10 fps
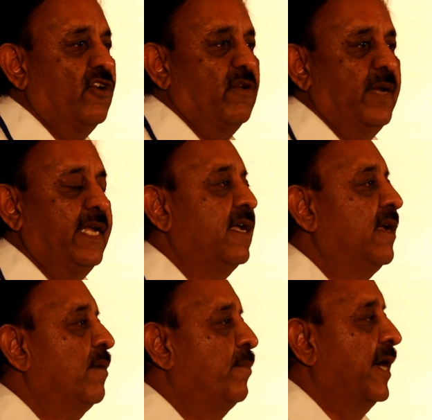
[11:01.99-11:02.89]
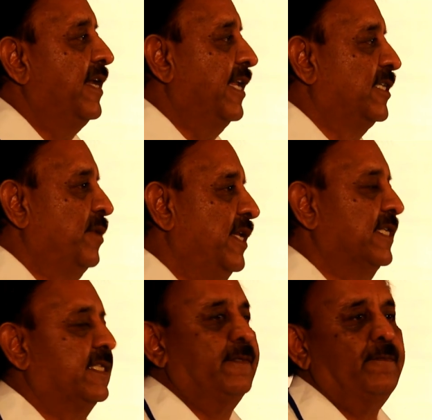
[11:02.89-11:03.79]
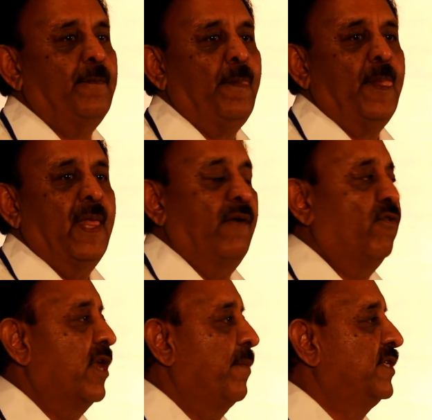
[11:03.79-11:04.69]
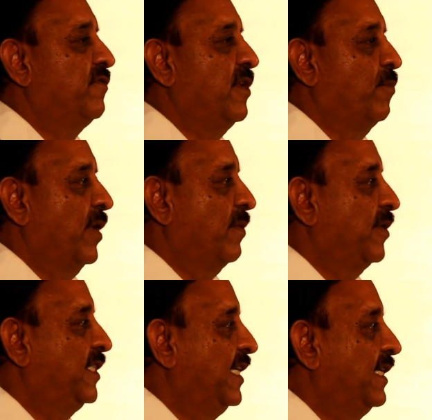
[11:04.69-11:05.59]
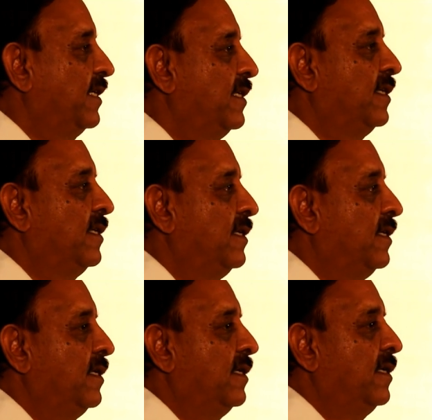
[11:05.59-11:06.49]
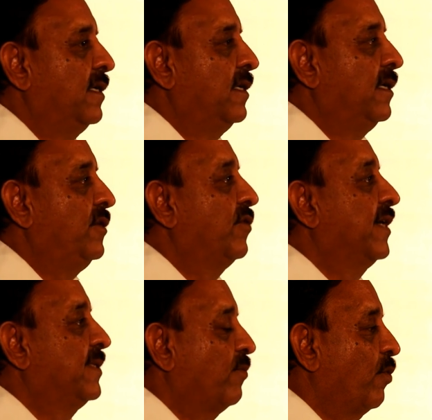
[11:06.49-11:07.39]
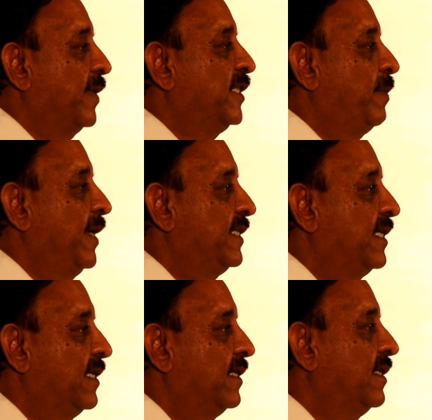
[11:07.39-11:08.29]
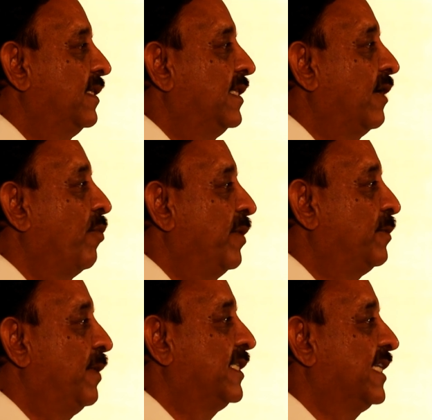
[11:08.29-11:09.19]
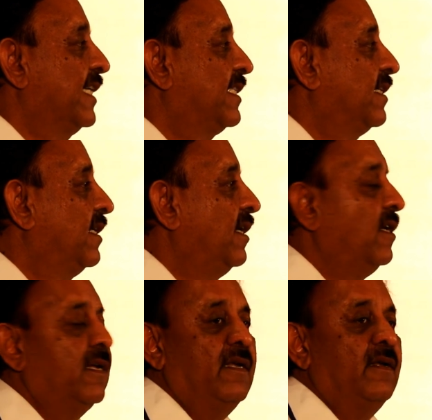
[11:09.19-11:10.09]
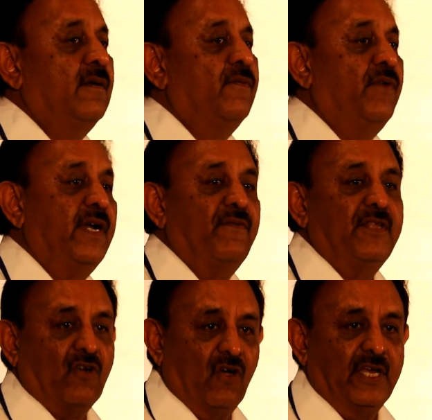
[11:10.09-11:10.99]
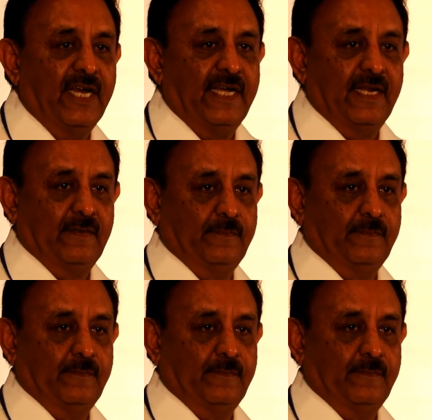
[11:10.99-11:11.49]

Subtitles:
out of my practical experience. And what happens when you put up a machine? You add some open space, that open space gets filled up with concrete.